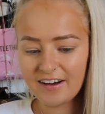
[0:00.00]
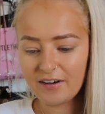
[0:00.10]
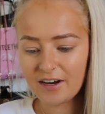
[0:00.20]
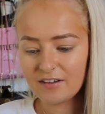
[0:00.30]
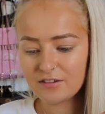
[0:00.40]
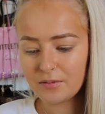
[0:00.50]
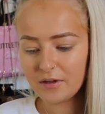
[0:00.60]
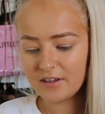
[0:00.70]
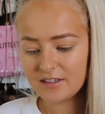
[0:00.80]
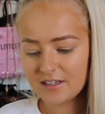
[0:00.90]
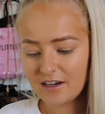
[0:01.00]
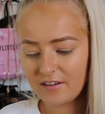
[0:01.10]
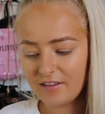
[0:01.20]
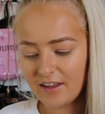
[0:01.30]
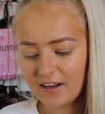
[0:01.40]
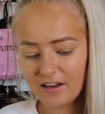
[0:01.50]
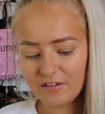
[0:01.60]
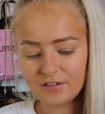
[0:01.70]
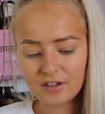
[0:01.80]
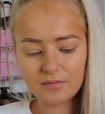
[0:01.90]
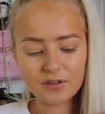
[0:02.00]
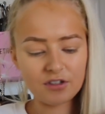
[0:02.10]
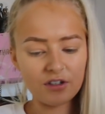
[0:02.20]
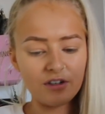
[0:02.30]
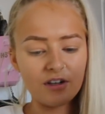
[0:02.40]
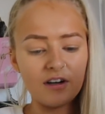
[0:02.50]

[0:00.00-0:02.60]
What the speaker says: I'm gonna have to put this down and then lift it up to show you